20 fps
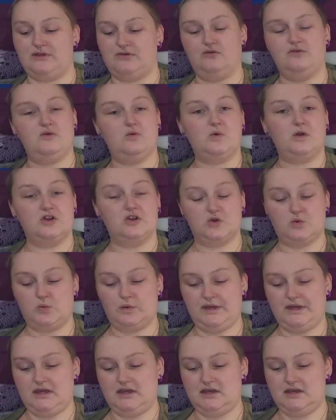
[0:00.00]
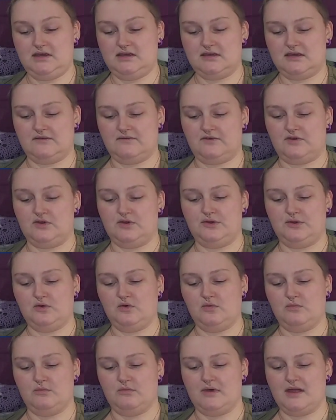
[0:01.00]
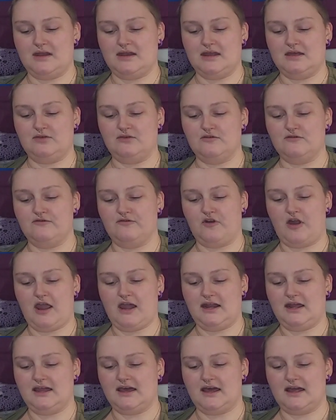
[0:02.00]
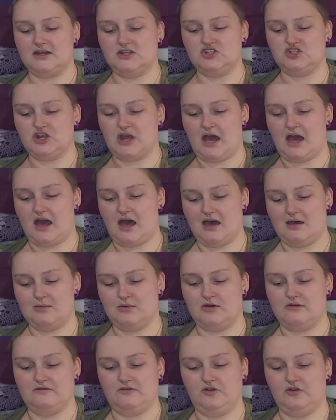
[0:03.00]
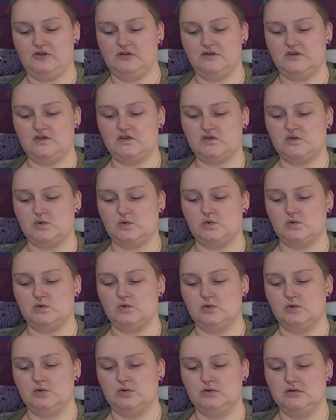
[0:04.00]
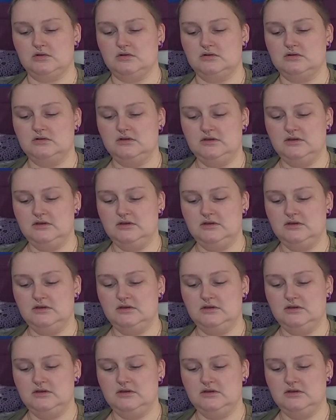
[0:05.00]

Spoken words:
through the work week, if you do a Monday through Friday kind of job, or if you're in school.